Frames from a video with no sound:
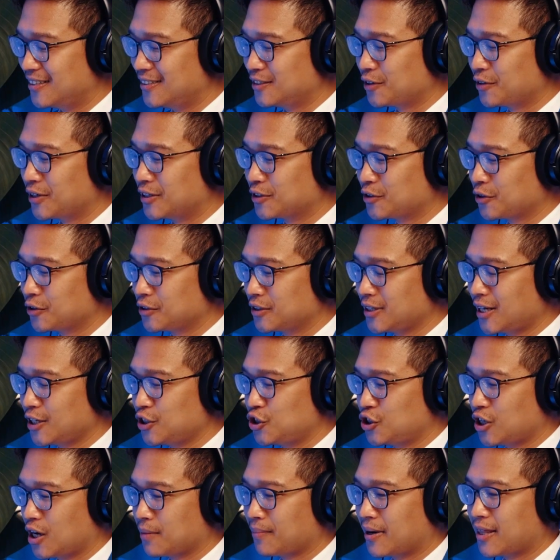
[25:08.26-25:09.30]
Internalized
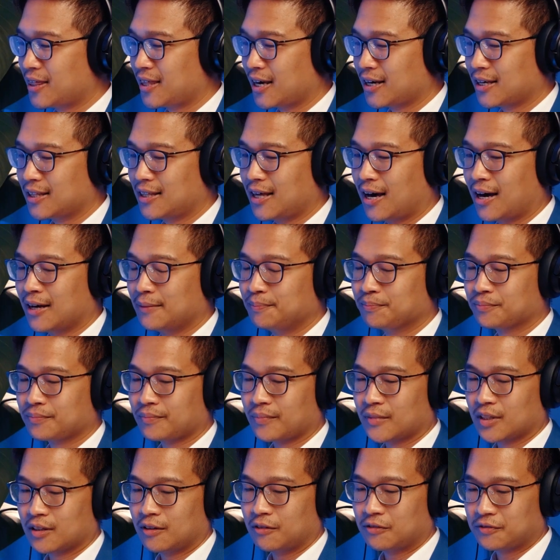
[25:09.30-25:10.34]
shame, I think that
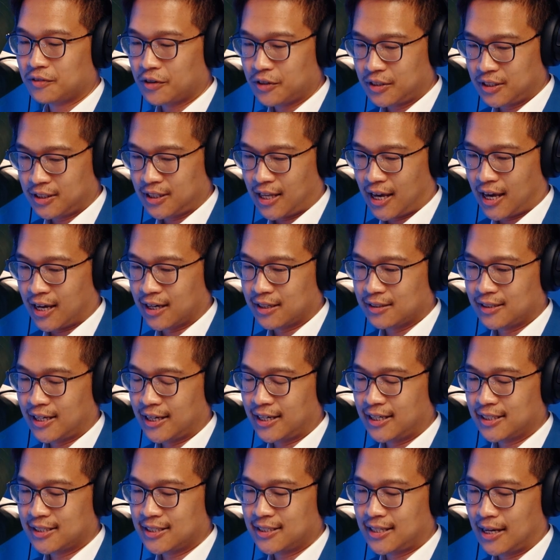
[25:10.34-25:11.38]
the first thing,
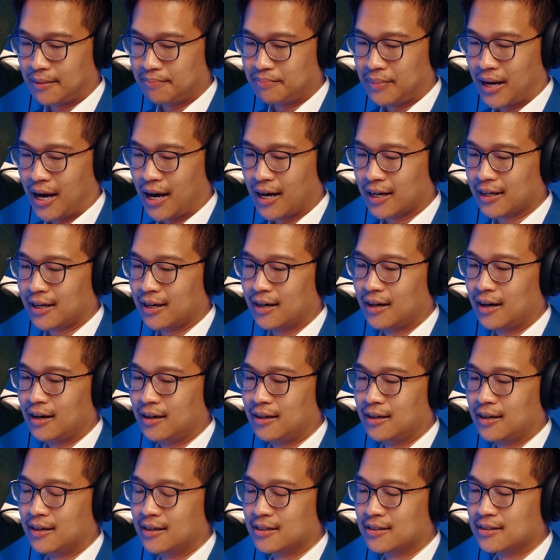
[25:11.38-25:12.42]
taking a step back,
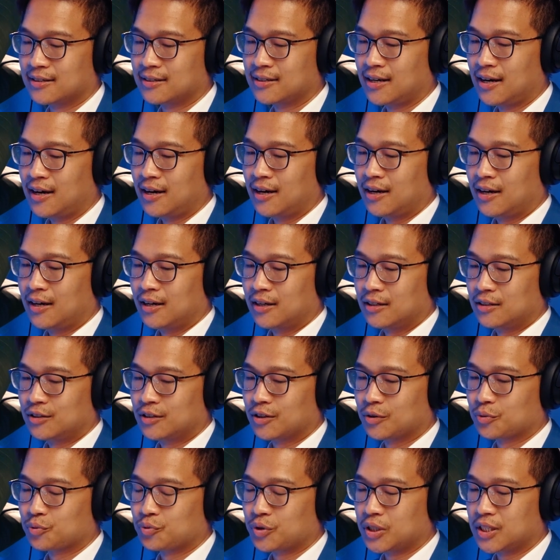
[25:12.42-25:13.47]
is
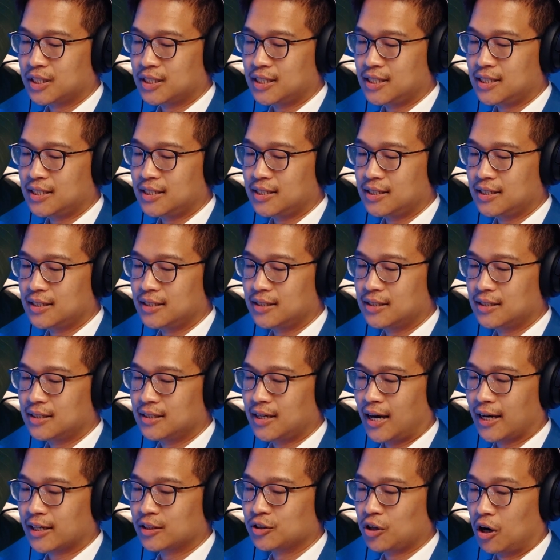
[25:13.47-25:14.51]
to really
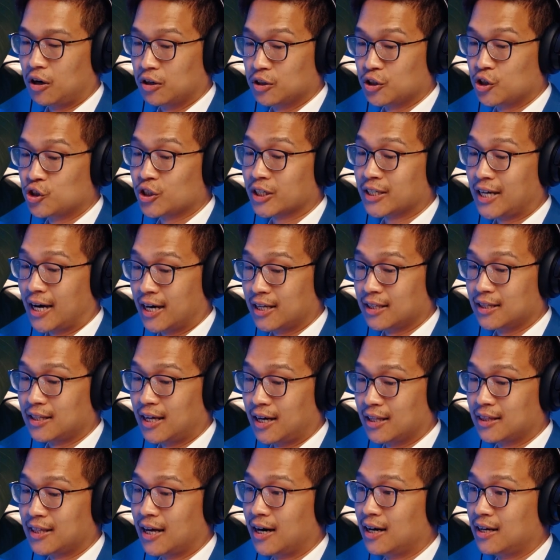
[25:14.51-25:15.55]
acknowledge, again,
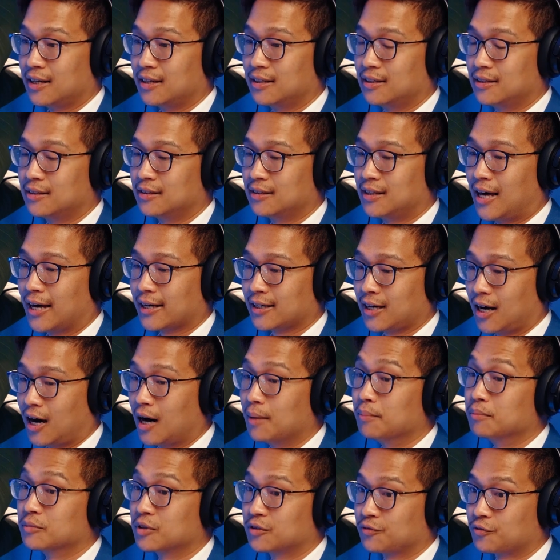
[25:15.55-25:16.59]
that
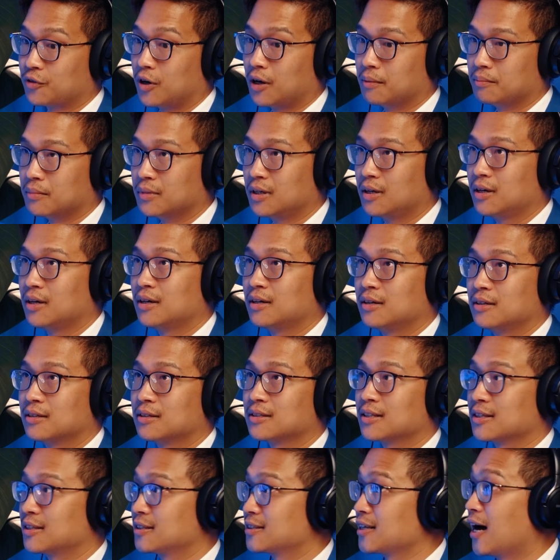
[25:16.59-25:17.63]
comes from
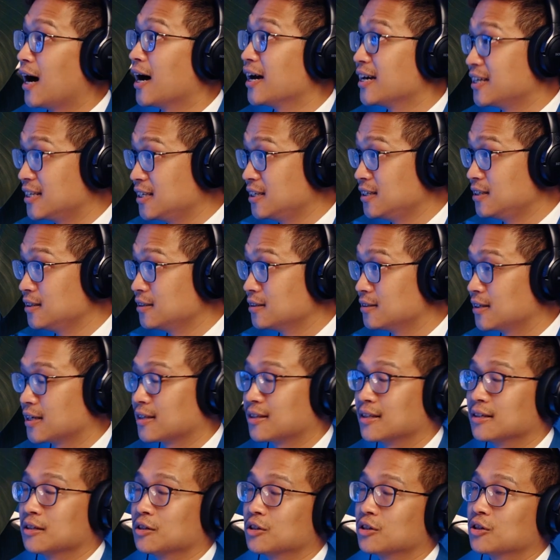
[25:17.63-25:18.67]
society.
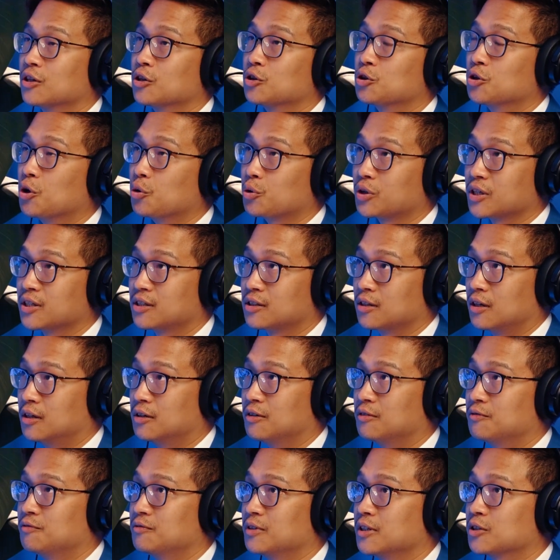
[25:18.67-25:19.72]
Like the locus
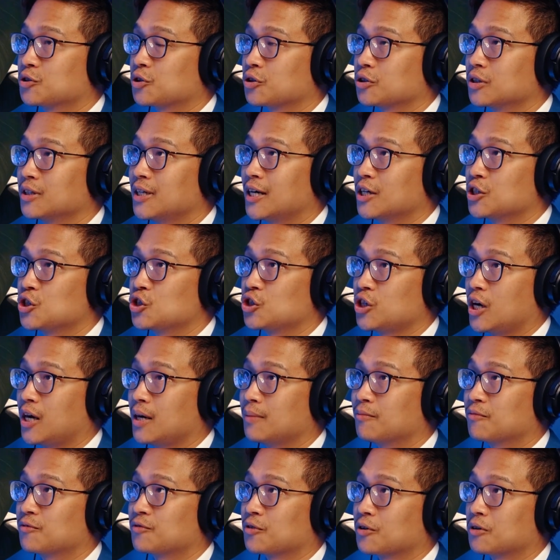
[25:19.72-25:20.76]
of internalized
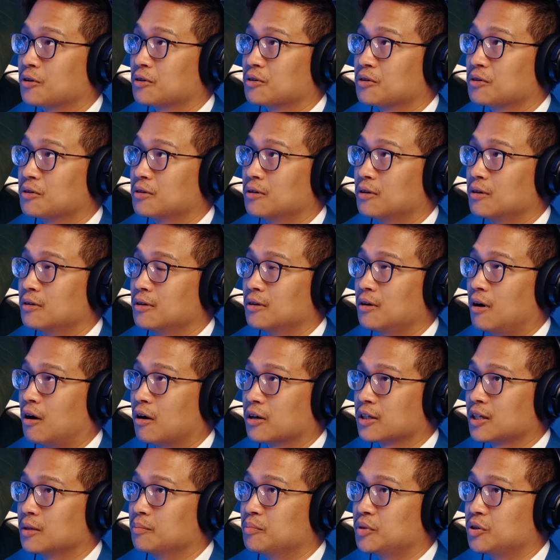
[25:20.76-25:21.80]
shame for
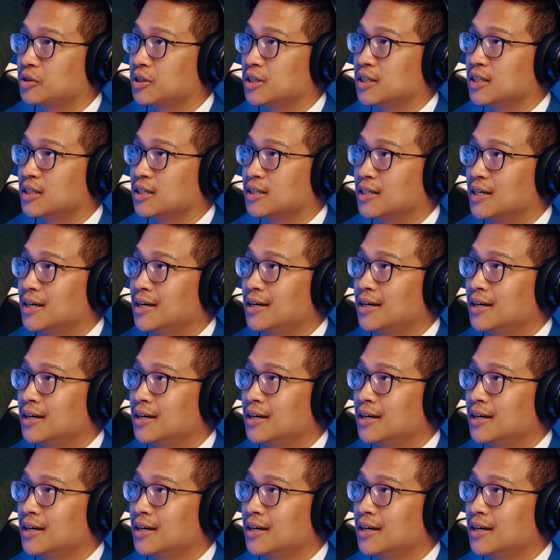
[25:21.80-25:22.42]
our community